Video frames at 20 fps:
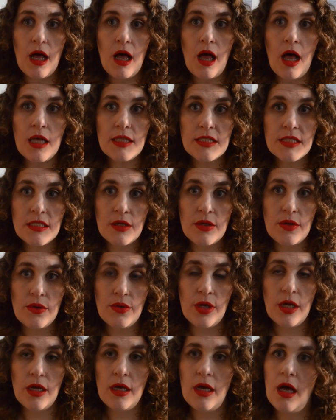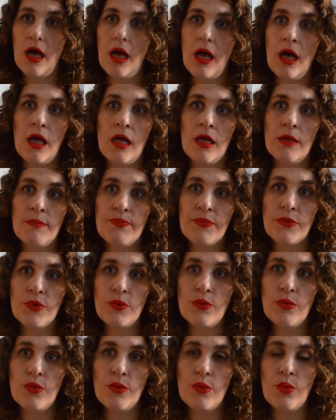Also,
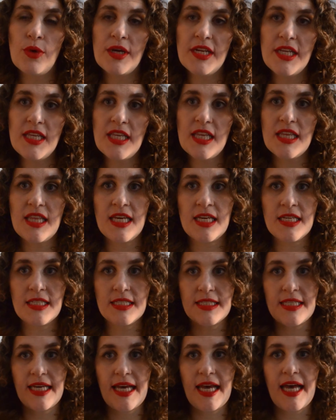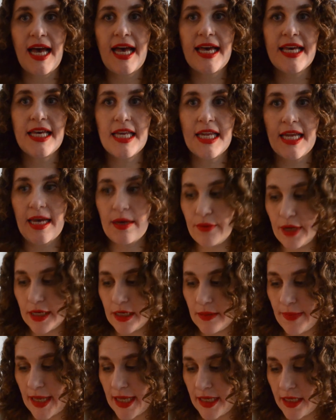one of the things that I cannot
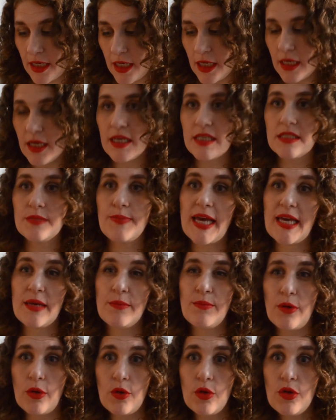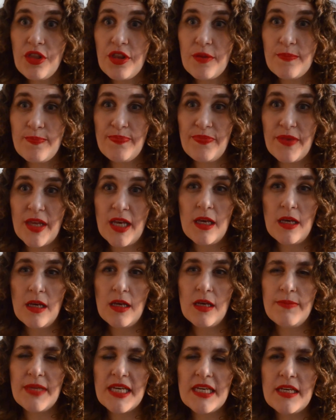recommend is buying both,
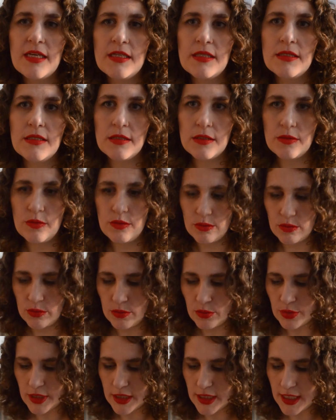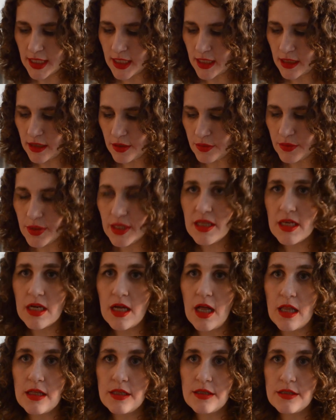because really 3 of the
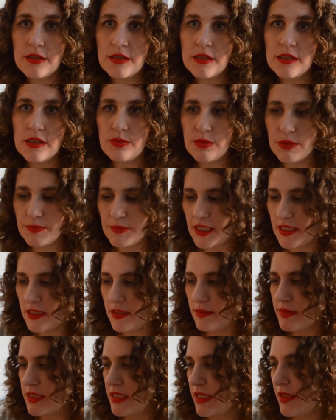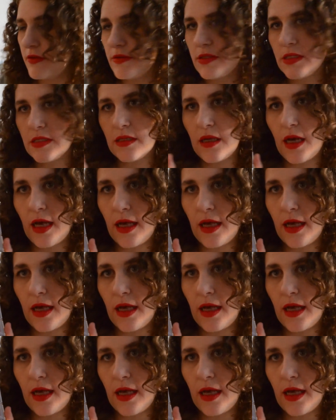colors repeat themselves.